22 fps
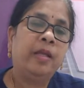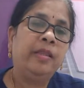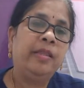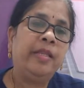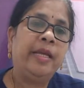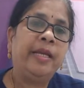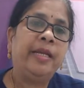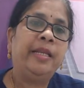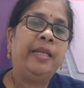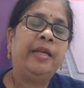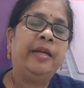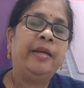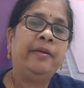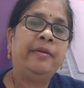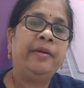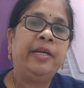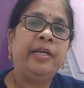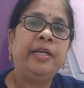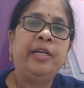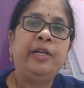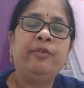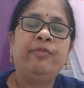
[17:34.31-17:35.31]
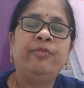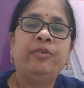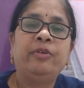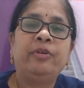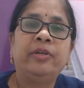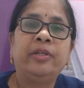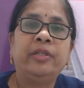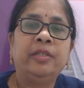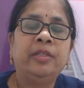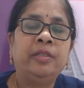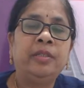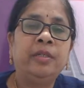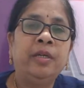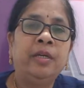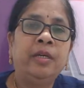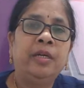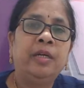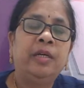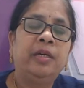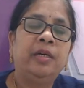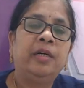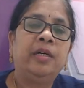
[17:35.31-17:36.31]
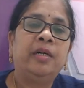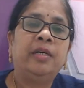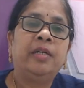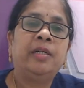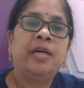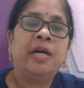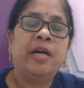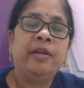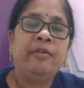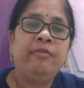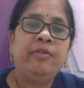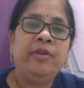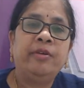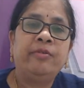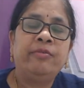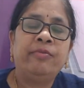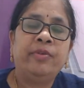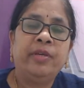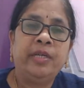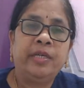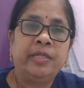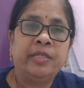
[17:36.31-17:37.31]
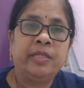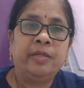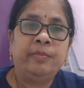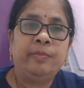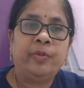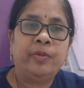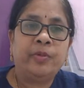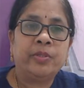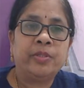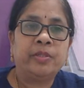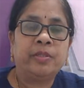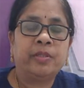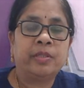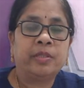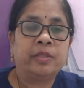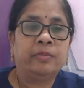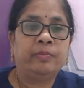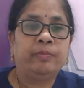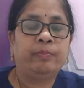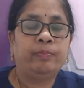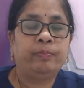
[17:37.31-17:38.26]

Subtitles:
then they are ready for the IVF ICSI process.